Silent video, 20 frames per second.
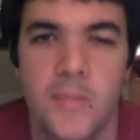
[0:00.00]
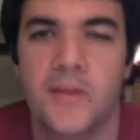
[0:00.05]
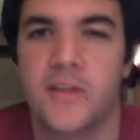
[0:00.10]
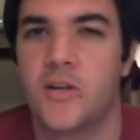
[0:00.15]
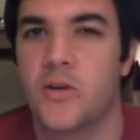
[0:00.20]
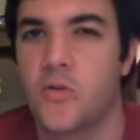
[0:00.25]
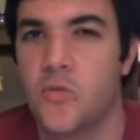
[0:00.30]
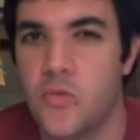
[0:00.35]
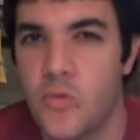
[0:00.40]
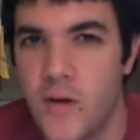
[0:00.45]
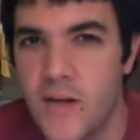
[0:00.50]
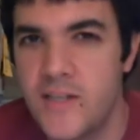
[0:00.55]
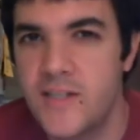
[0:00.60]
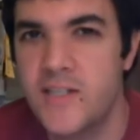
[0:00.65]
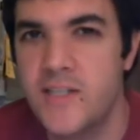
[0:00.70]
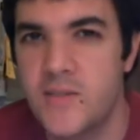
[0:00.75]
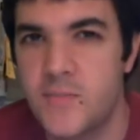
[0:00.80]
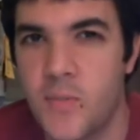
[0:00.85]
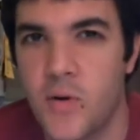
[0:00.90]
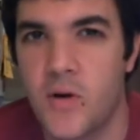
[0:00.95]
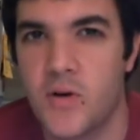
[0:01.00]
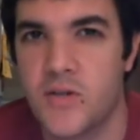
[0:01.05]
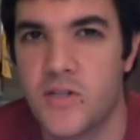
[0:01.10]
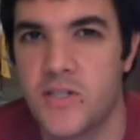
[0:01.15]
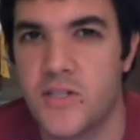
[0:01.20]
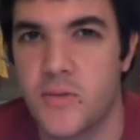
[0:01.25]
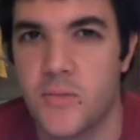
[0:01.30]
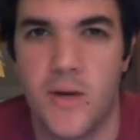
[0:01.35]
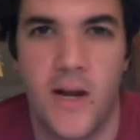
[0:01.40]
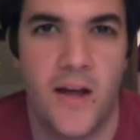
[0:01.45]
But the craziest
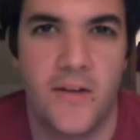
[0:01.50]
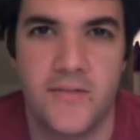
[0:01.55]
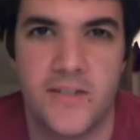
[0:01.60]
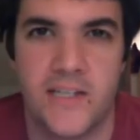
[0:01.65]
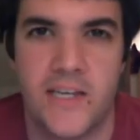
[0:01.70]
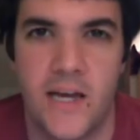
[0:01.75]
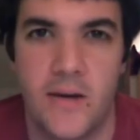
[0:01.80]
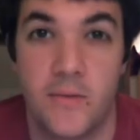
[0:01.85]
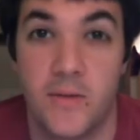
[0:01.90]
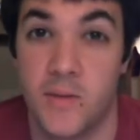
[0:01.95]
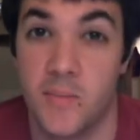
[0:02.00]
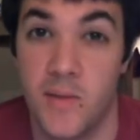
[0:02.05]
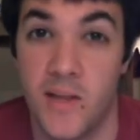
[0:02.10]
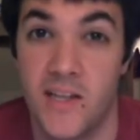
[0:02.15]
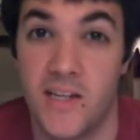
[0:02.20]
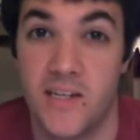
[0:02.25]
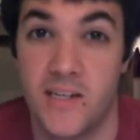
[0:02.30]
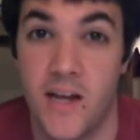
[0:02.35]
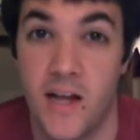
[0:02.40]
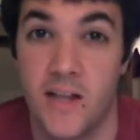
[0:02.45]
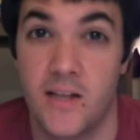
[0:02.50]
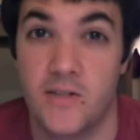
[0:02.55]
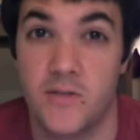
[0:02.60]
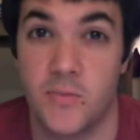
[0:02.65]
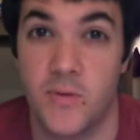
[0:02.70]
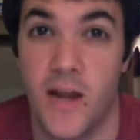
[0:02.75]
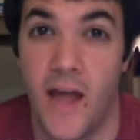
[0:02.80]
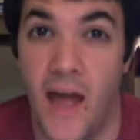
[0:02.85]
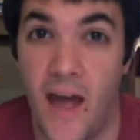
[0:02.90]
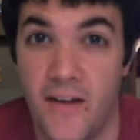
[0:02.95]
purchase I would have to get with a million
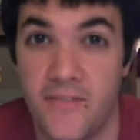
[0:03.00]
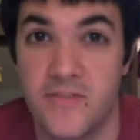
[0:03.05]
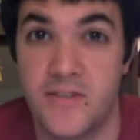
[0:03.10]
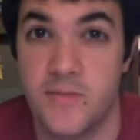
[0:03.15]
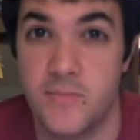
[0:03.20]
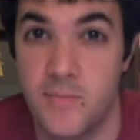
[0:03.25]
dollars would have